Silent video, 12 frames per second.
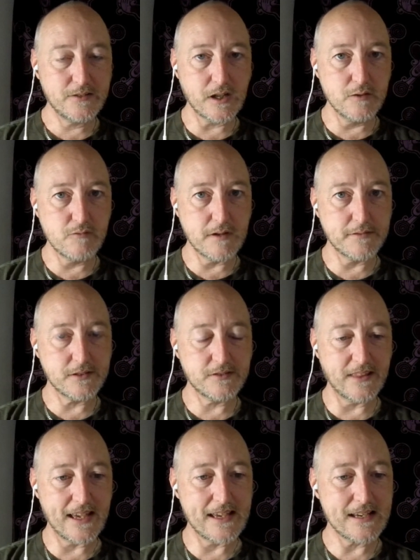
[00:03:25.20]
Joan
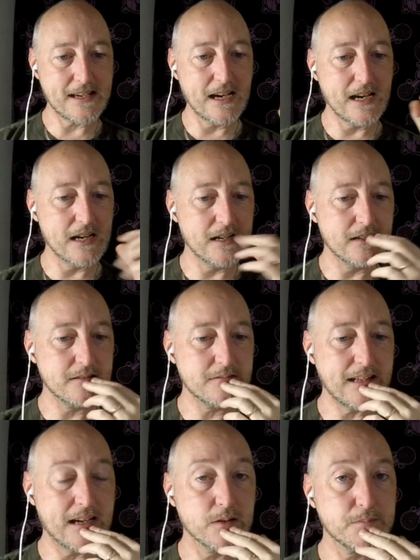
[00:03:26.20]
Rivers there,
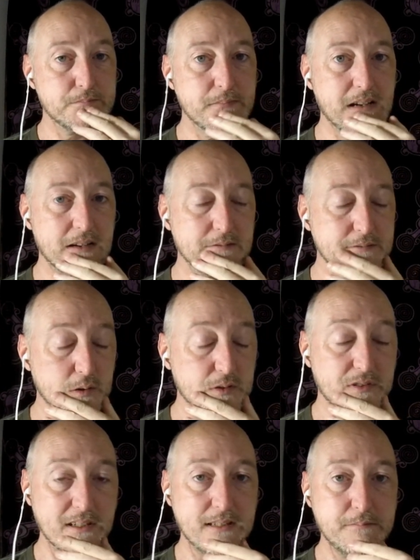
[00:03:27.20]
now
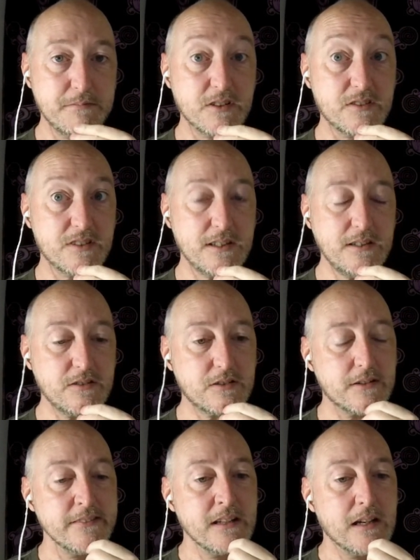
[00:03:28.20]
unfortunately
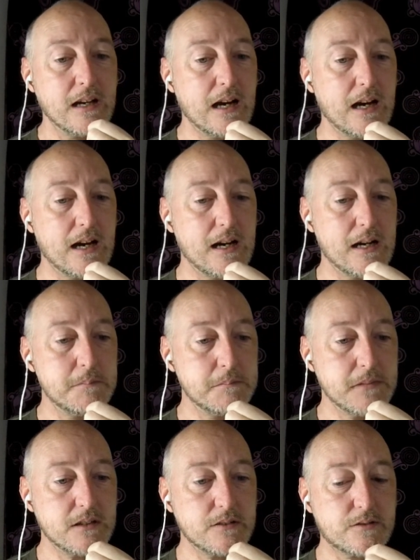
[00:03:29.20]
deceased.
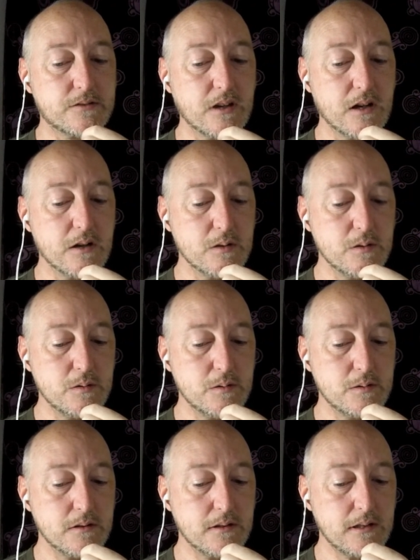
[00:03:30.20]

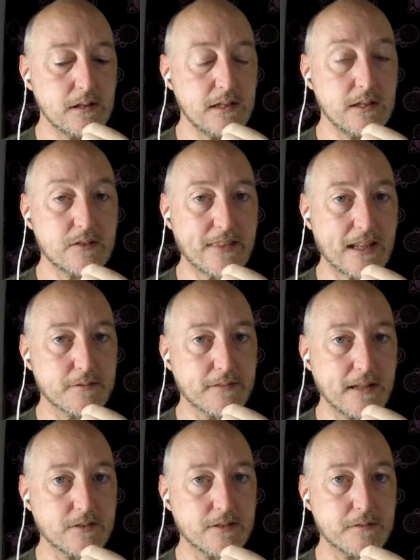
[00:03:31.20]
So is that
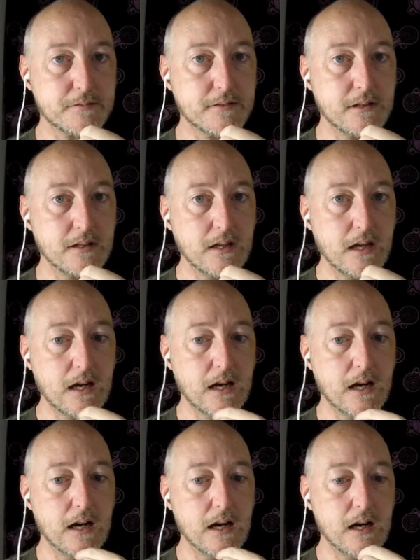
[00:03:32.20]
offensive?
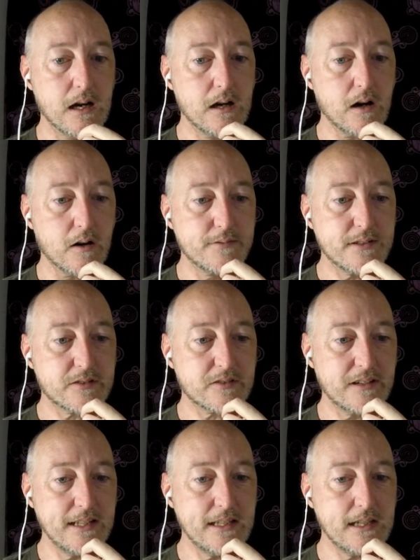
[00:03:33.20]

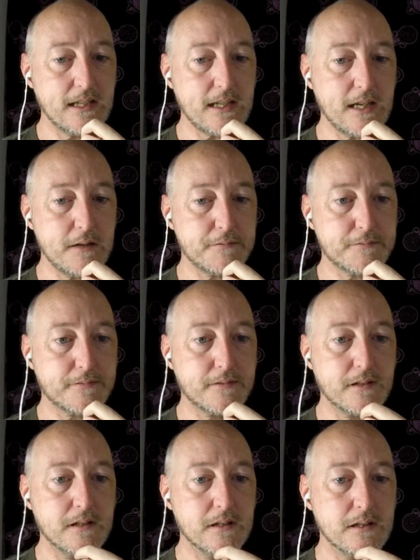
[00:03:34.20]
Obviously, if
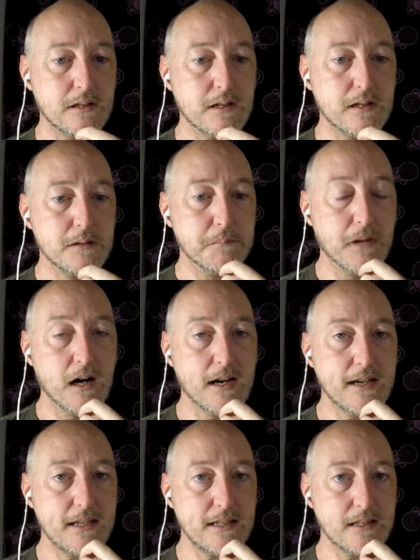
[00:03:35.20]

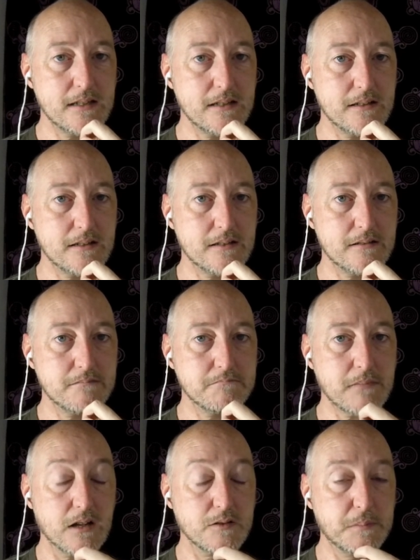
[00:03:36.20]
my
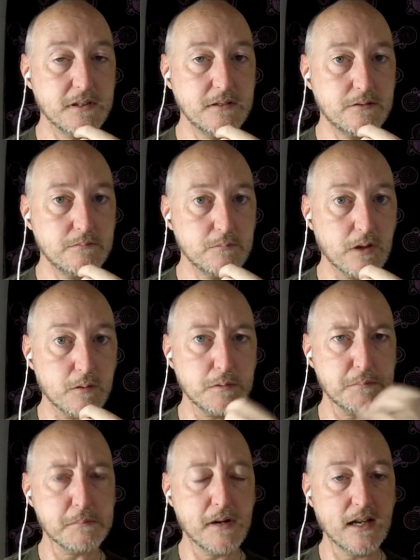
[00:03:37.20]
husband, well, it
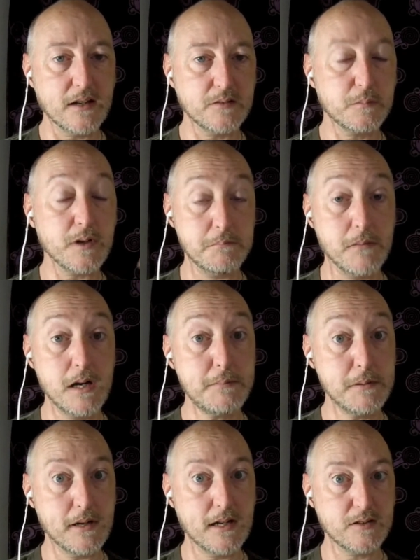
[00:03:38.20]
wouldn't be my husband, well, it might
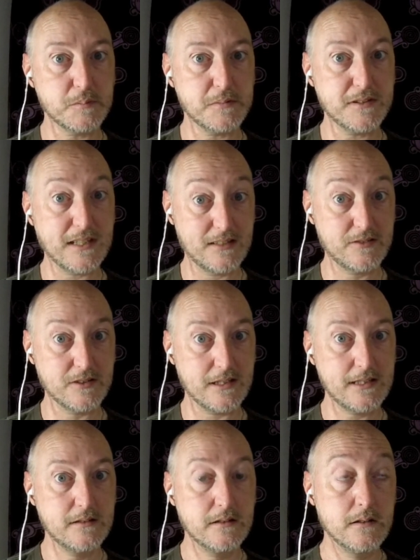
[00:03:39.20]
be my husband
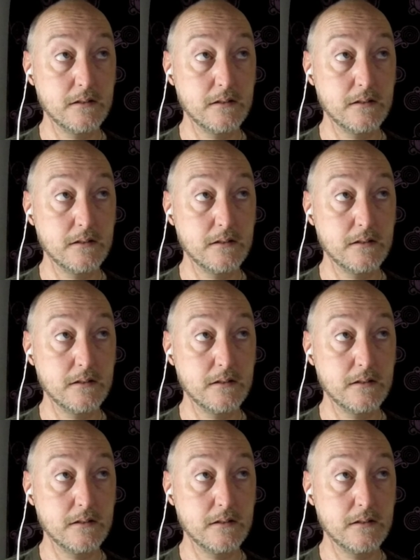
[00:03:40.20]
actually.